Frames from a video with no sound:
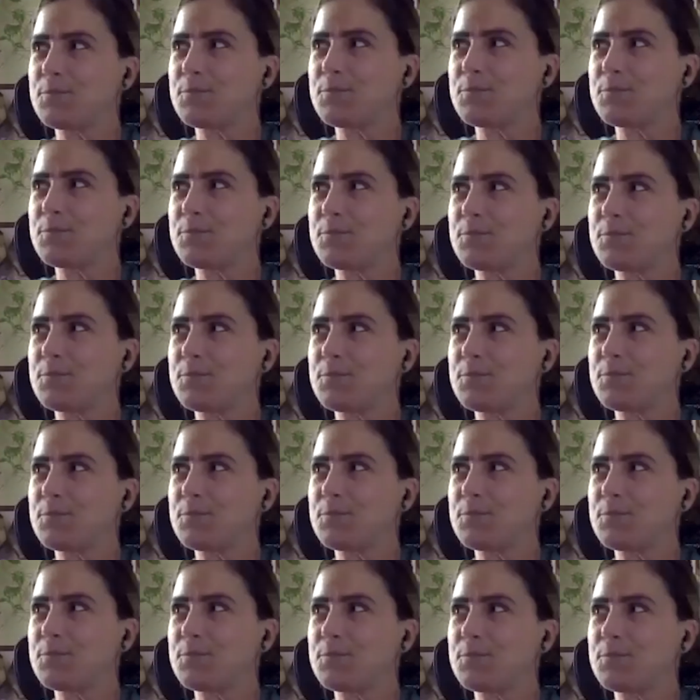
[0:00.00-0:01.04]

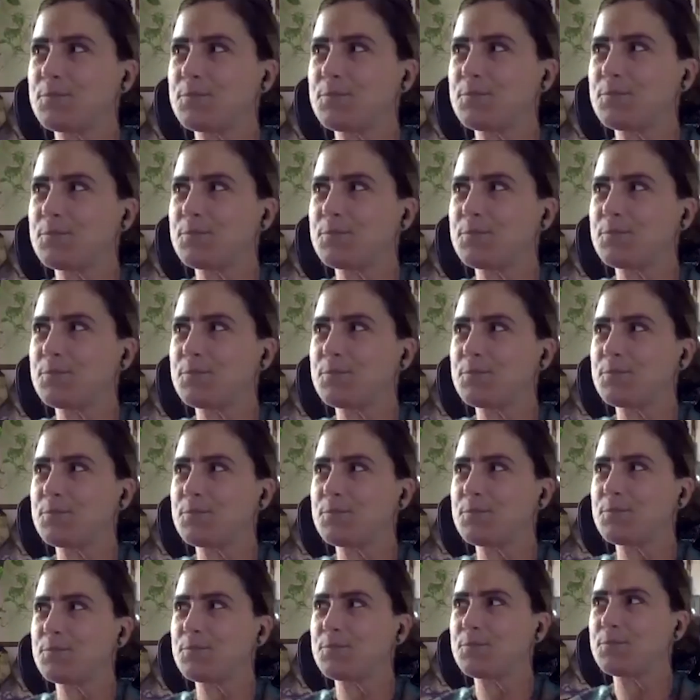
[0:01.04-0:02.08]
connection between
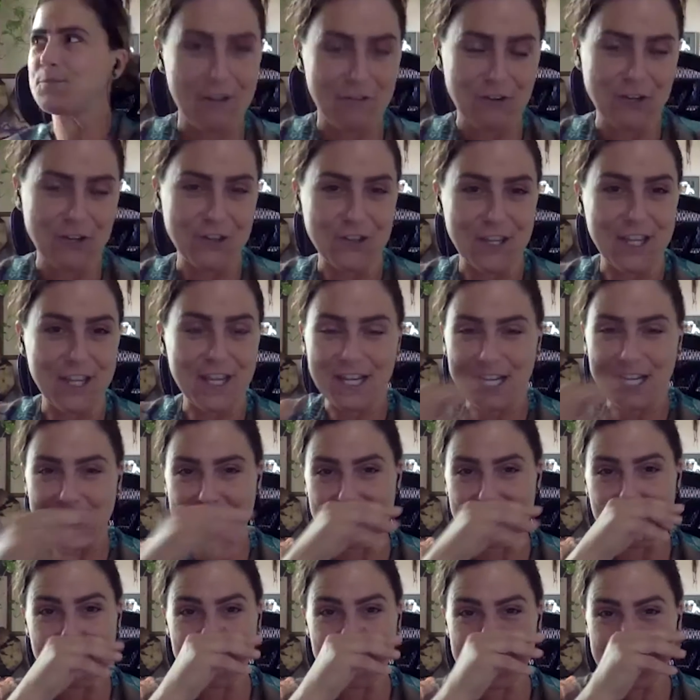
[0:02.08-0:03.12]
everything. And I
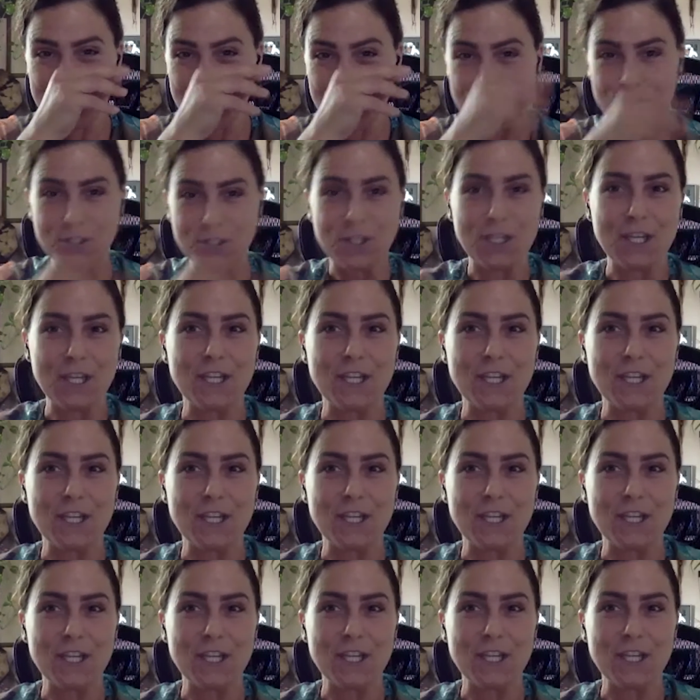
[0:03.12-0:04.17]
started to really
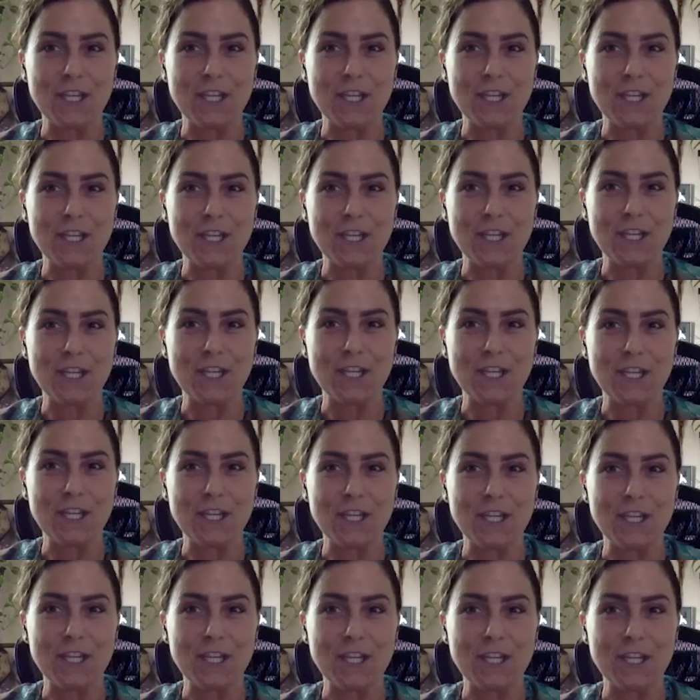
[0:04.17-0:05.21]
just like the idea
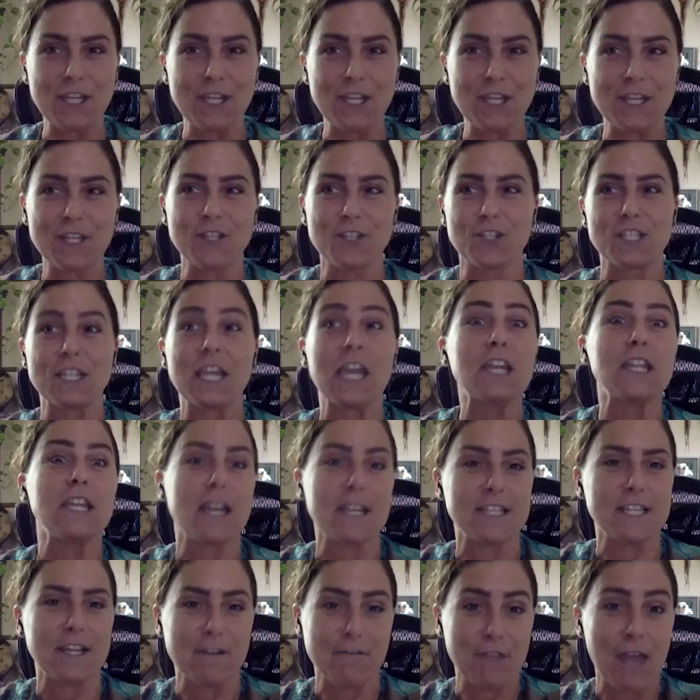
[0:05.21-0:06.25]
of that there
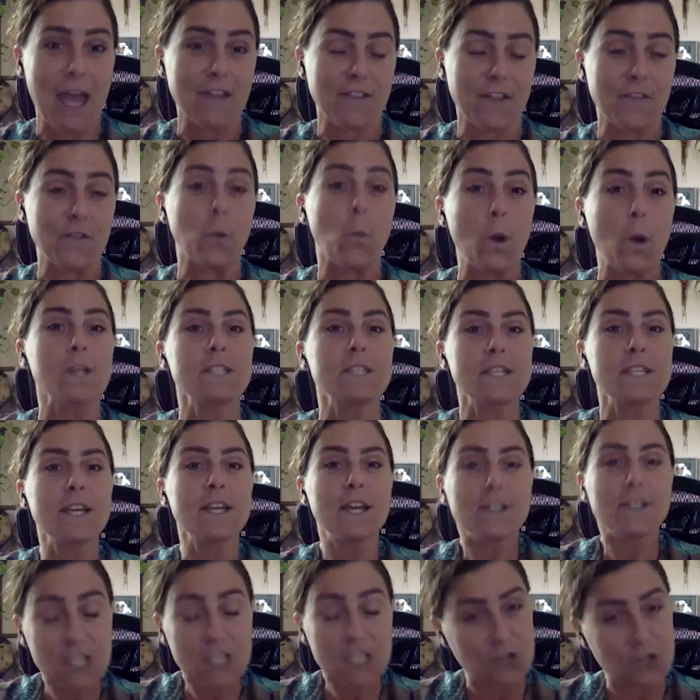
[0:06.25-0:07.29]
was this
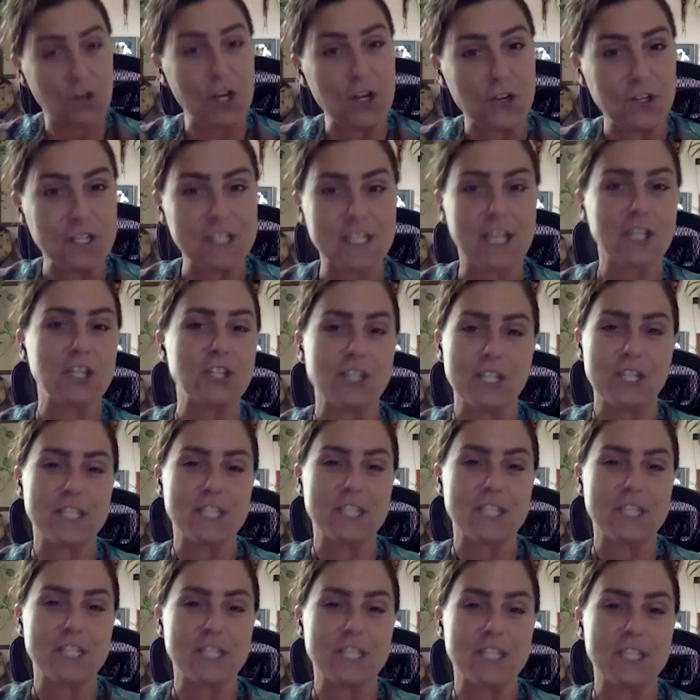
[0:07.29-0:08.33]
greater intelligence and
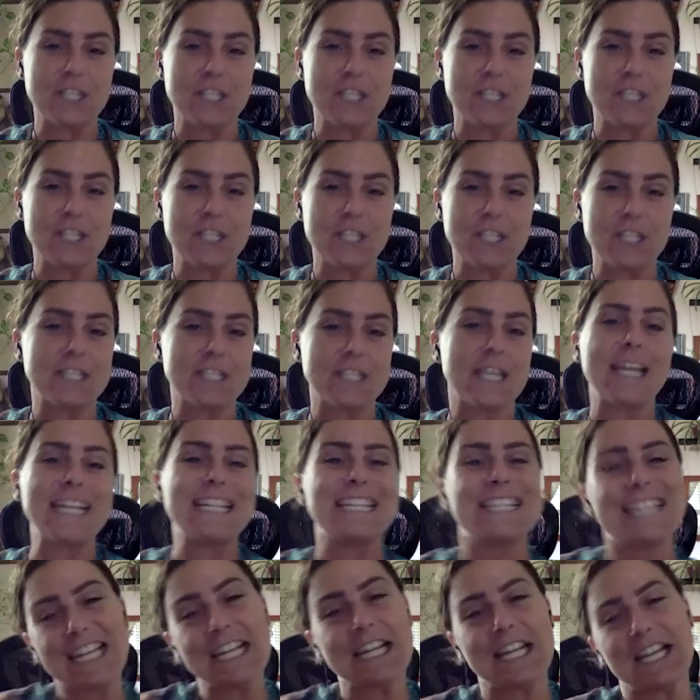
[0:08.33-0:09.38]
it didn't
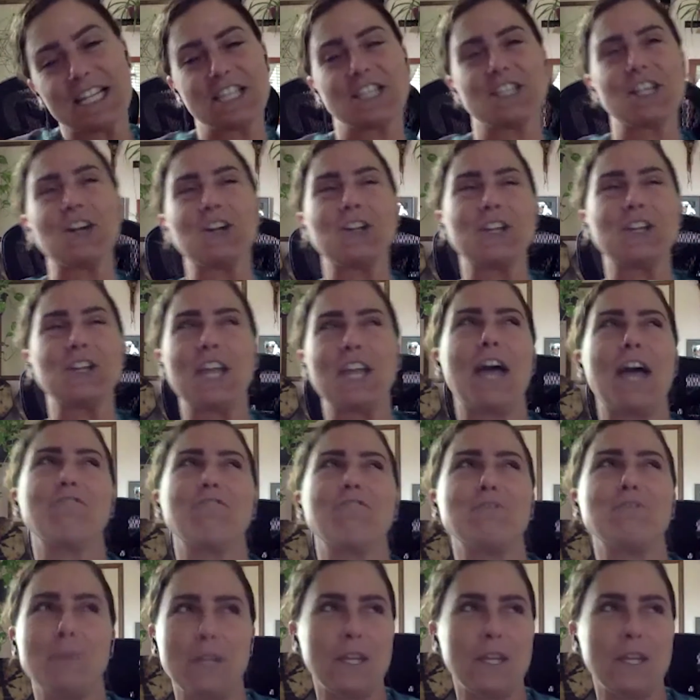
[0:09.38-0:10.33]
necessarily have to be